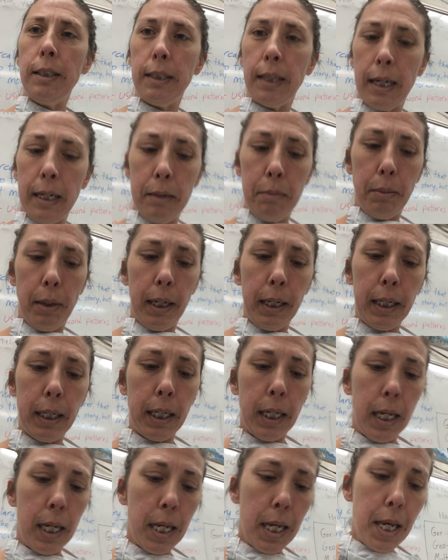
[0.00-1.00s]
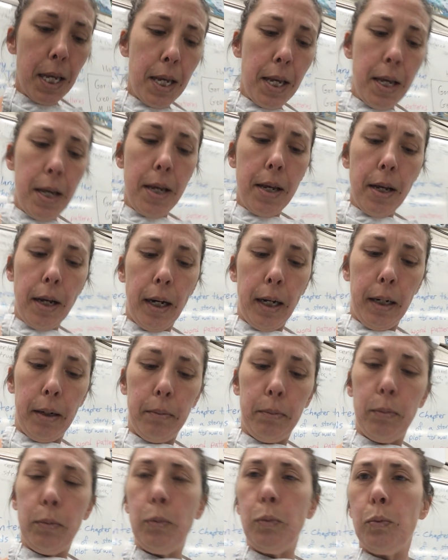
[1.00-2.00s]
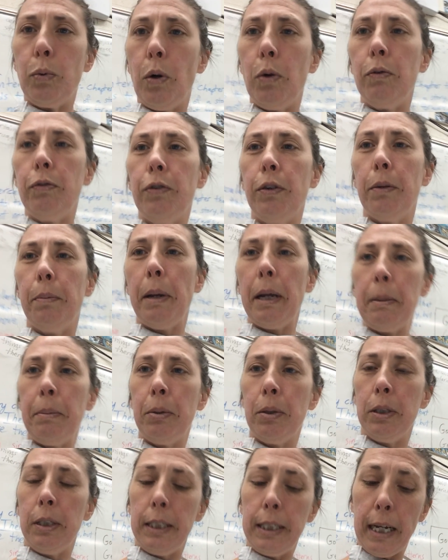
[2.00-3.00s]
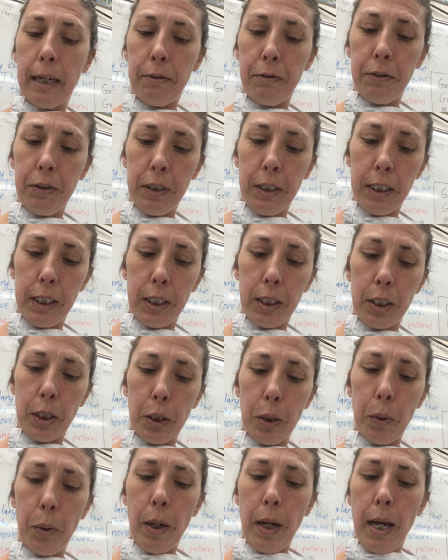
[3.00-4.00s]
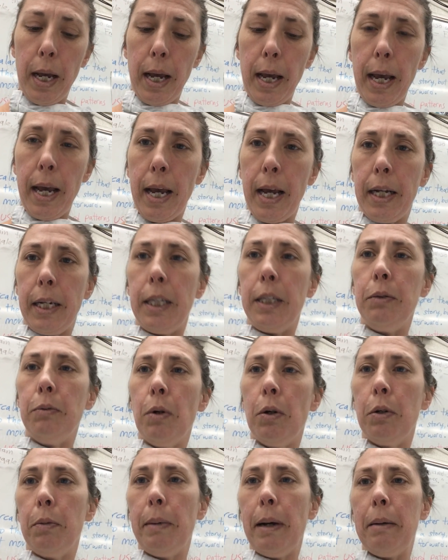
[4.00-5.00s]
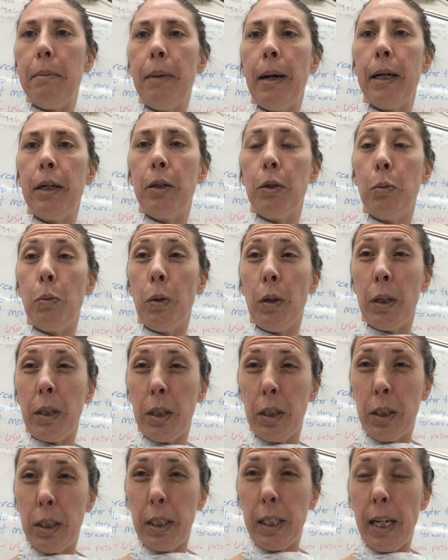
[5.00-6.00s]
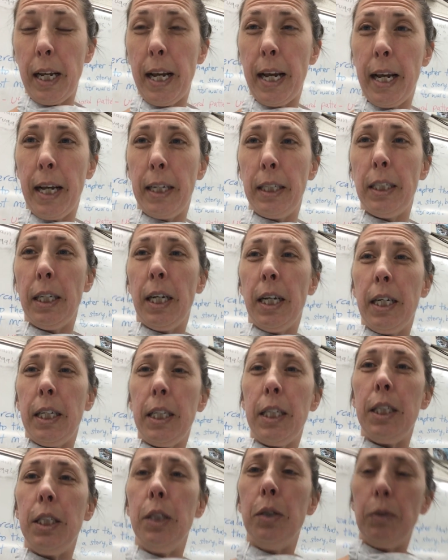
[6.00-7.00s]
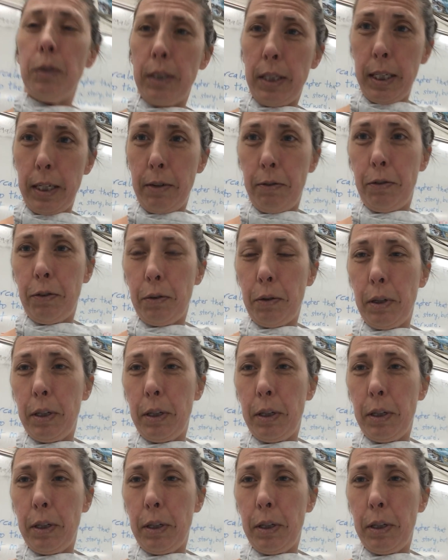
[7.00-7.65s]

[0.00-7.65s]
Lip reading: Steinbeck, he wrote for a paper in San Francisco, and he wrote about migrant workers, and he used the